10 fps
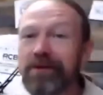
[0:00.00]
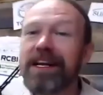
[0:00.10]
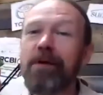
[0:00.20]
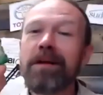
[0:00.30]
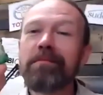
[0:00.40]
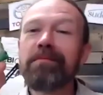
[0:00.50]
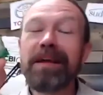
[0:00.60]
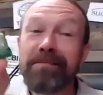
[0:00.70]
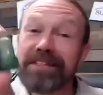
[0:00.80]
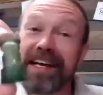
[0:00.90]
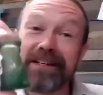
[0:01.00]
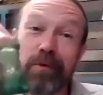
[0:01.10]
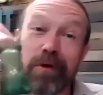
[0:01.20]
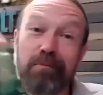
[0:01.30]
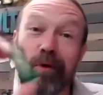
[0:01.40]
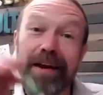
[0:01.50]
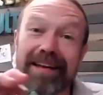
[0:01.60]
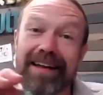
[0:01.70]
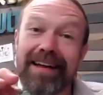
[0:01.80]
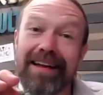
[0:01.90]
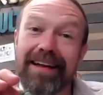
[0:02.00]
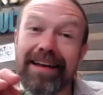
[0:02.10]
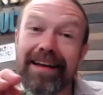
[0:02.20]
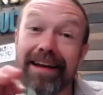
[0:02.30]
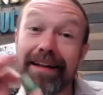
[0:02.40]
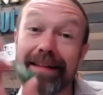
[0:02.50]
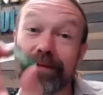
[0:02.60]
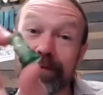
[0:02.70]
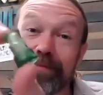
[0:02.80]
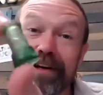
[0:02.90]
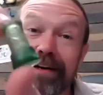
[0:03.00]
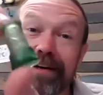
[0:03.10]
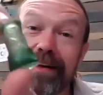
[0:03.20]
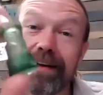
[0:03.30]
and I want to emphasize one point. This was printed